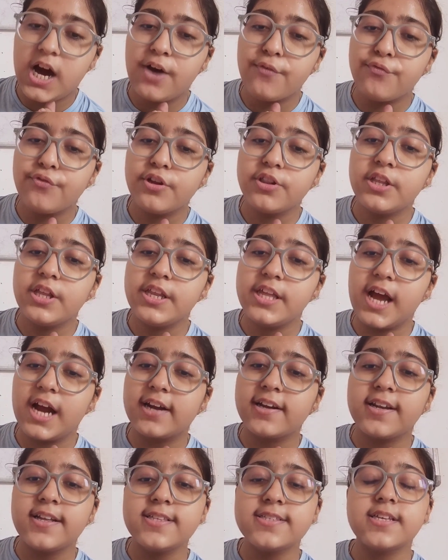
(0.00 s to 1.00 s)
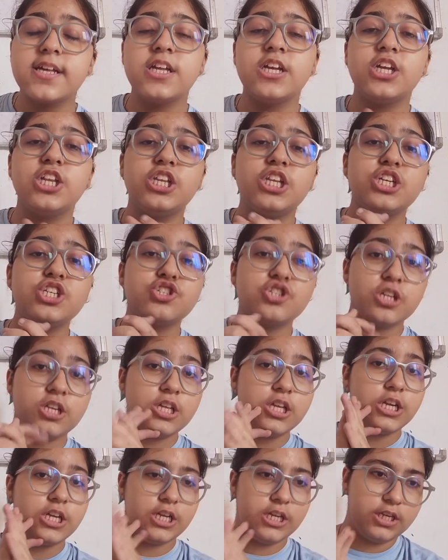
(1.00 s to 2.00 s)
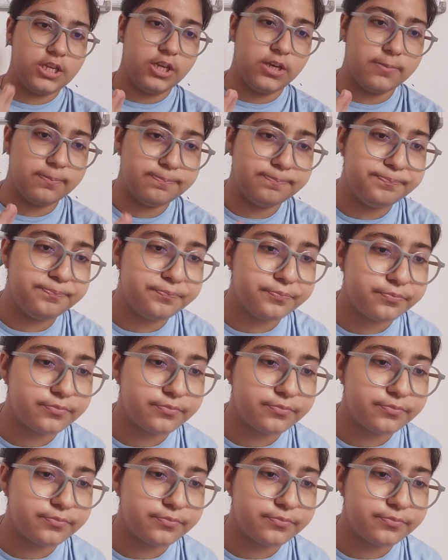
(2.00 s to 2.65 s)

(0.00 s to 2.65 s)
after the reactants are initially heated?